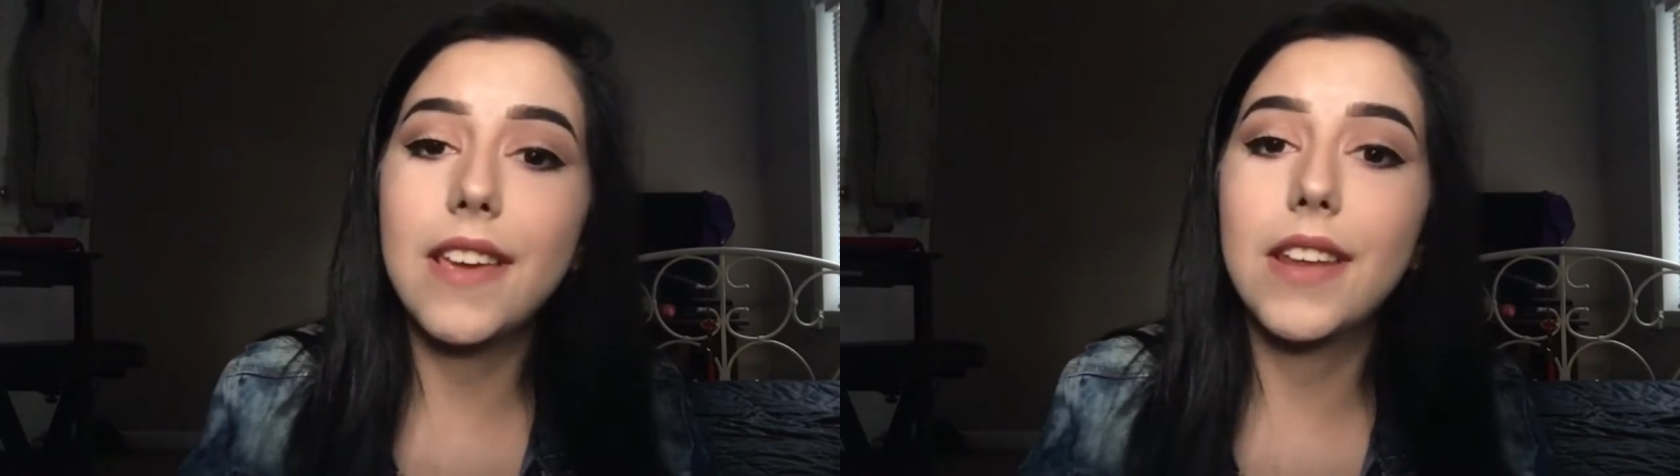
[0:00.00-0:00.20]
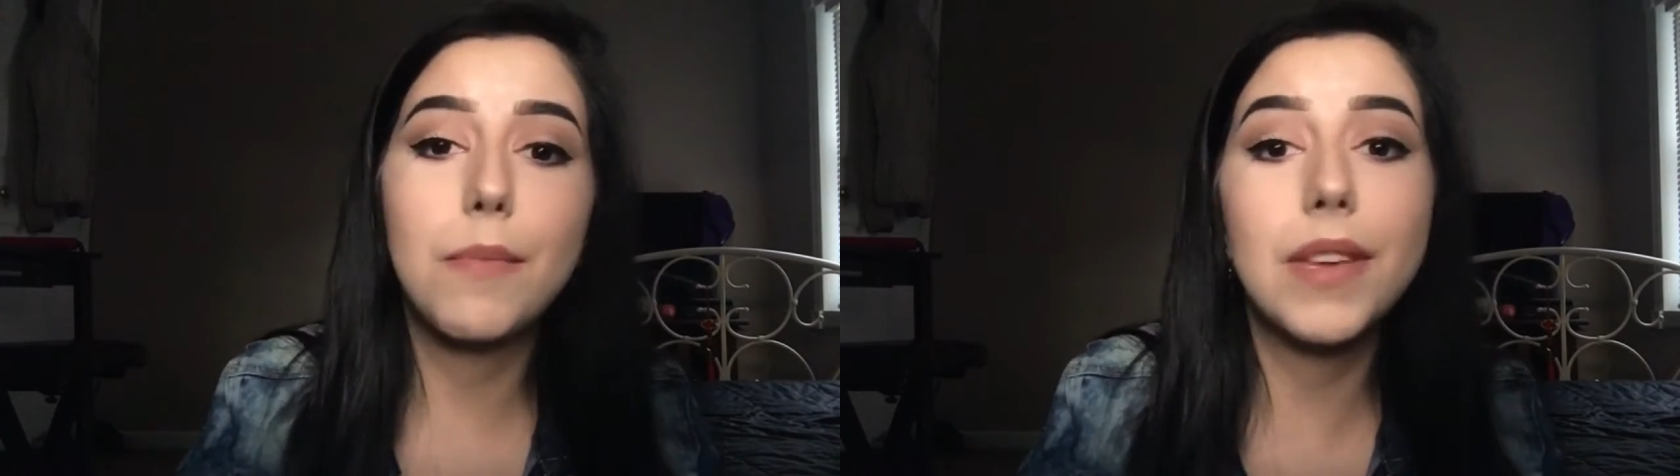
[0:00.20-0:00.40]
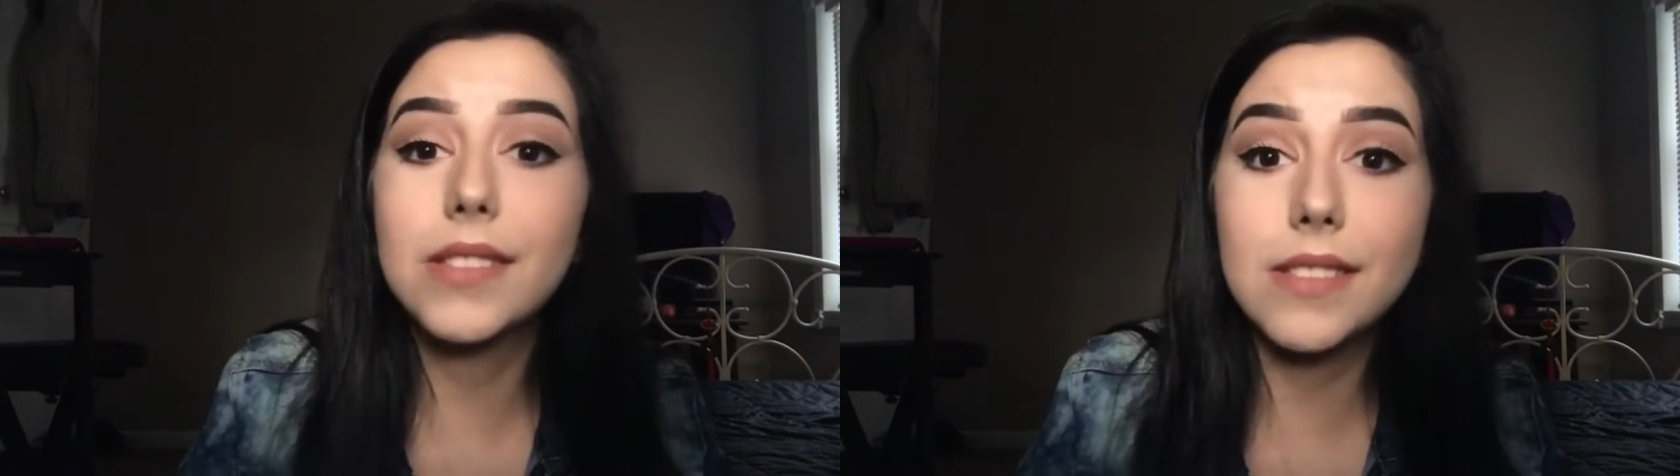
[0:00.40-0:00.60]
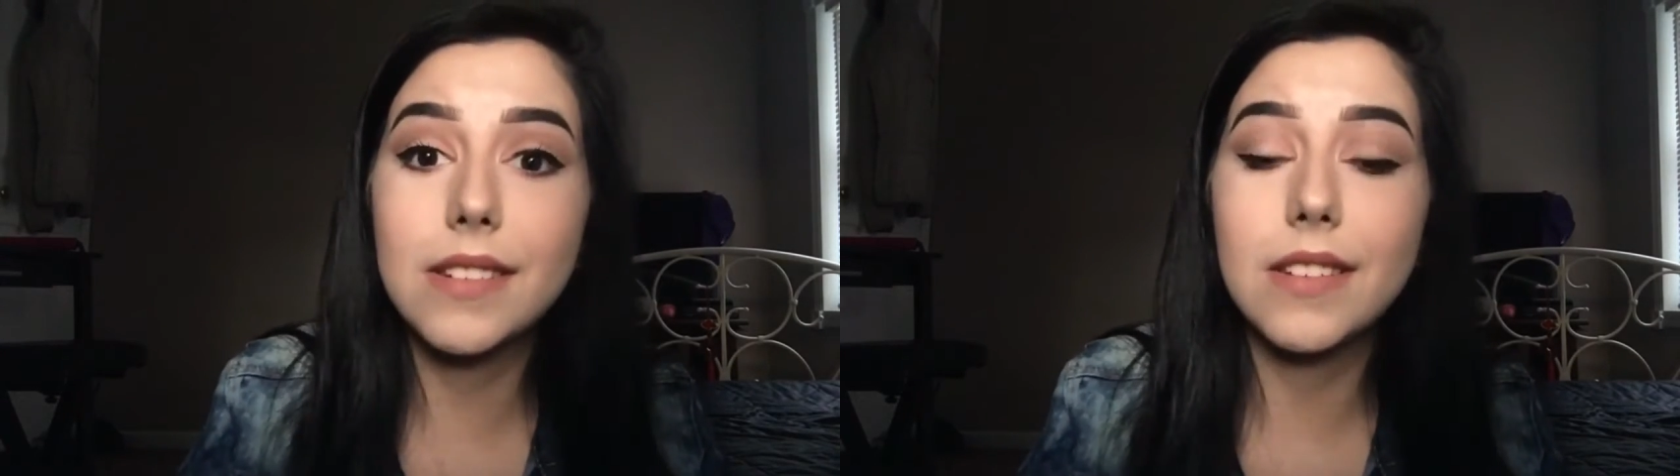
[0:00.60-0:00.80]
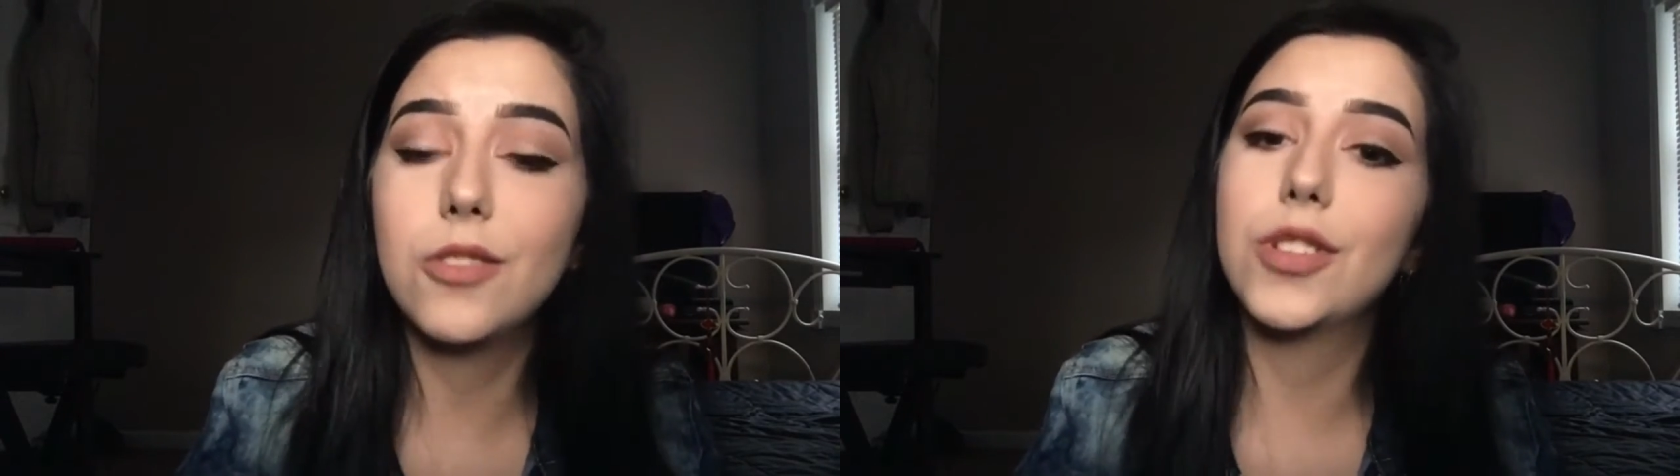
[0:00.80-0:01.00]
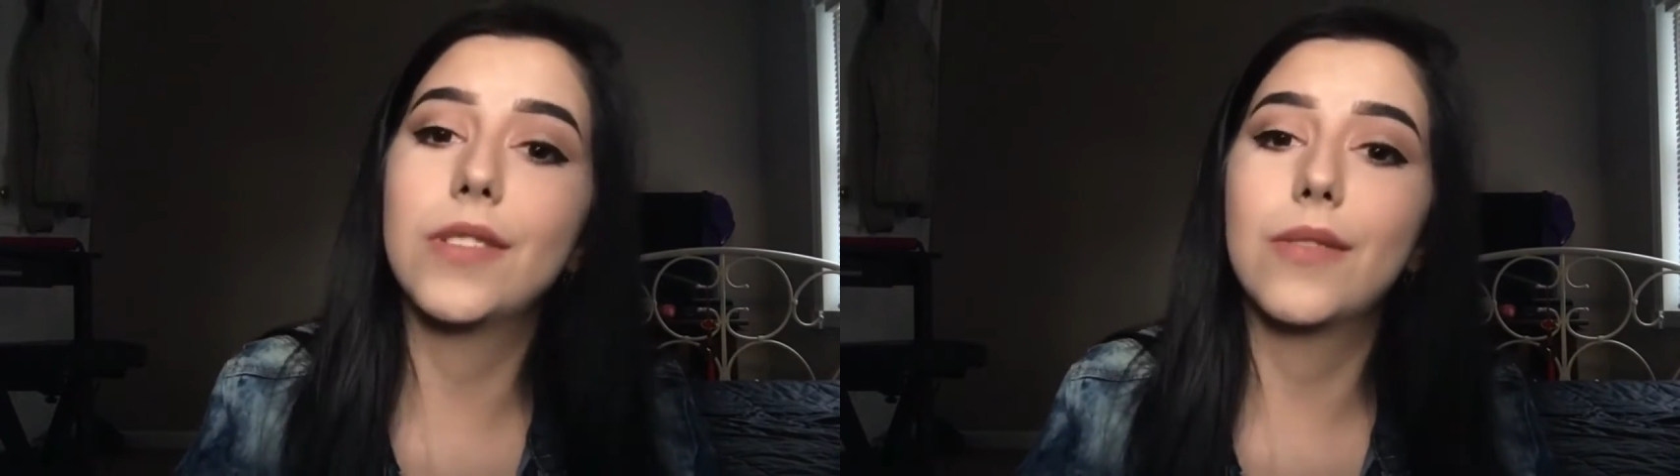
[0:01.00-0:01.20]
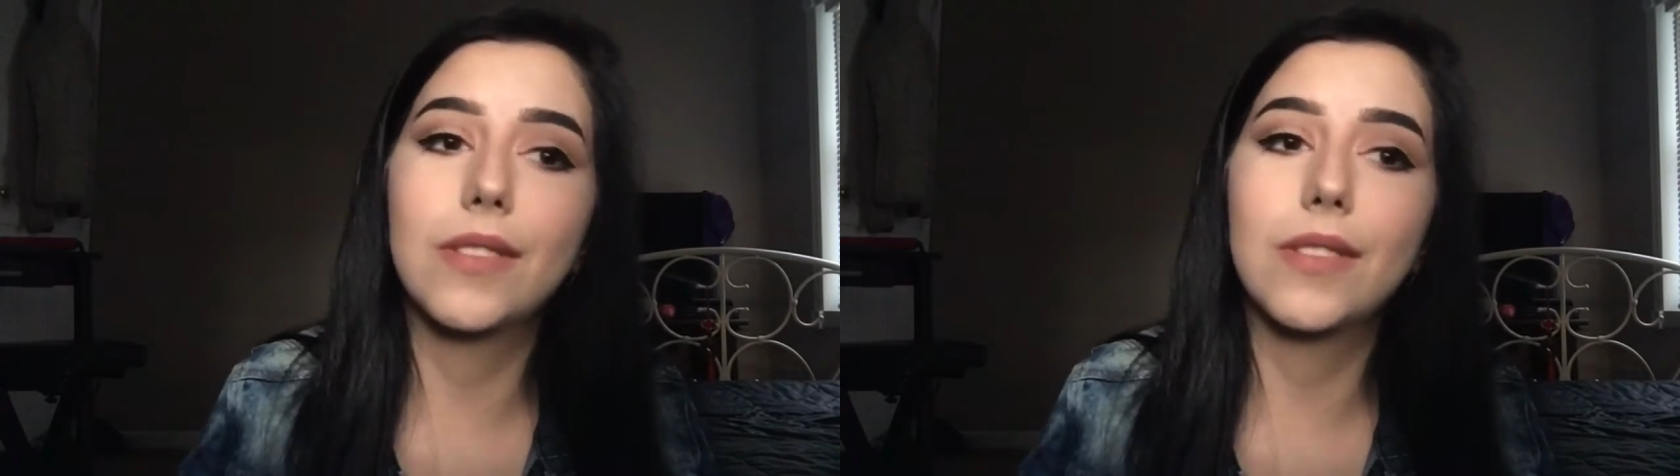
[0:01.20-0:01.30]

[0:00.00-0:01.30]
and a piston engine,